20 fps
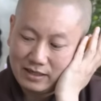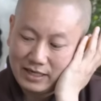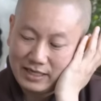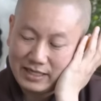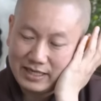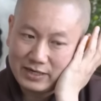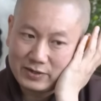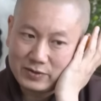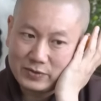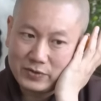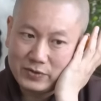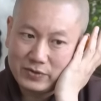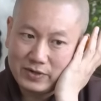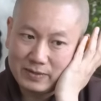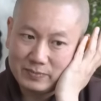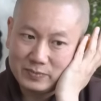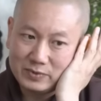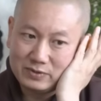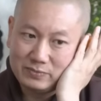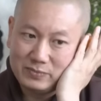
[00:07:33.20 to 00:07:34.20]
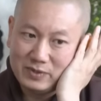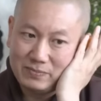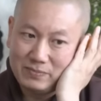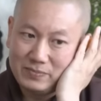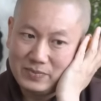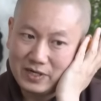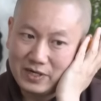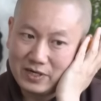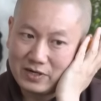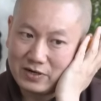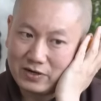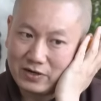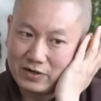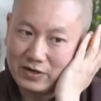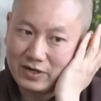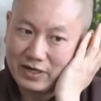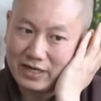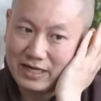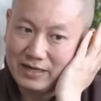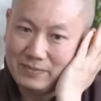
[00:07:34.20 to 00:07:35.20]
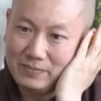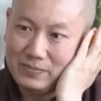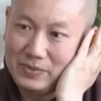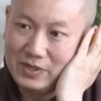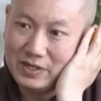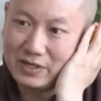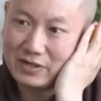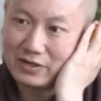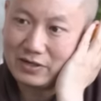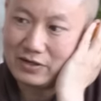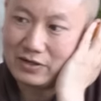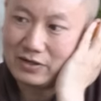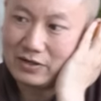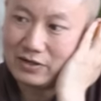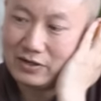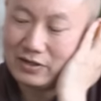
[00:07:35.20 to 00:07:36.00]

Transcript: And I grew up to be bigger and bigger.